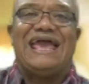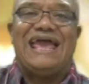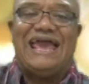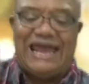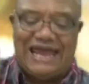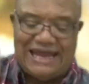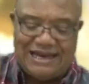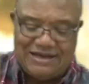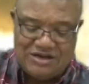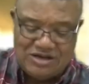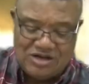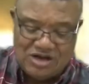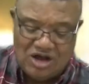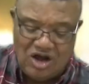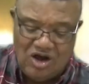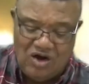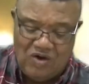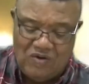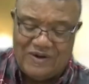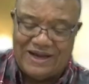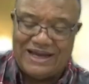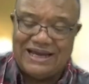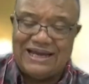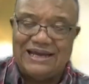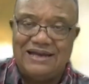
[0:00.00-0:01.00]
And
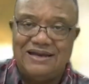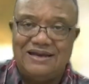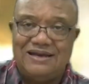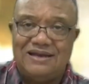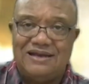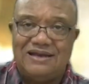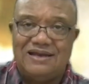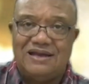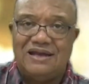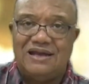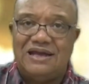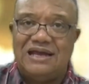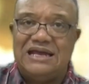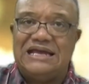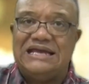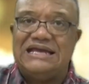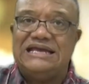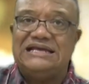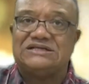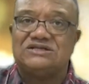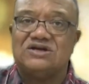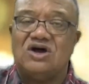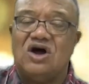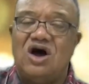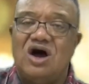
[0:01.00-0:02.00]
knowing,
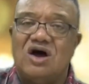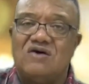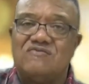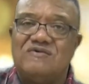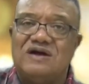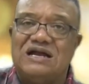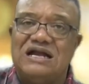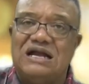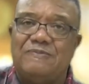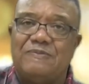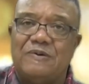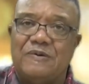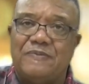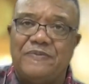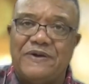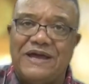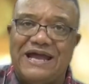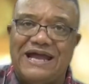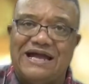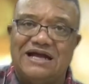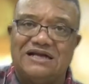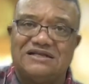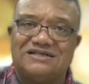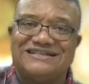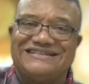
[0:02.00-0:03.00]
he's already
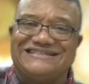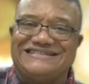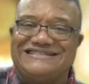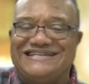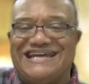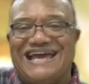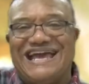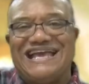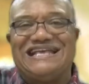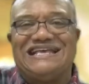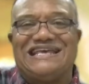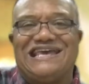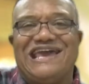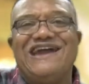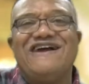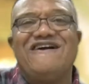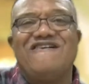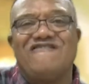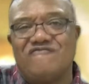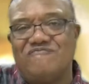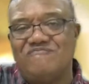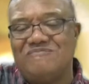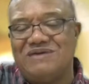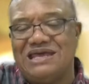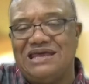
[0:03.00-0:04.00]
prepared to take care
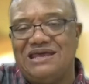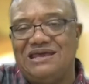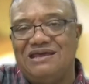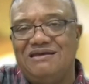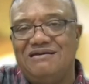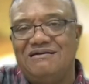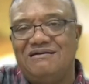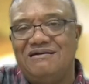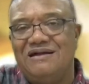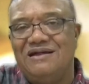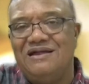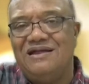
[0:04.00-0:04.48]
of me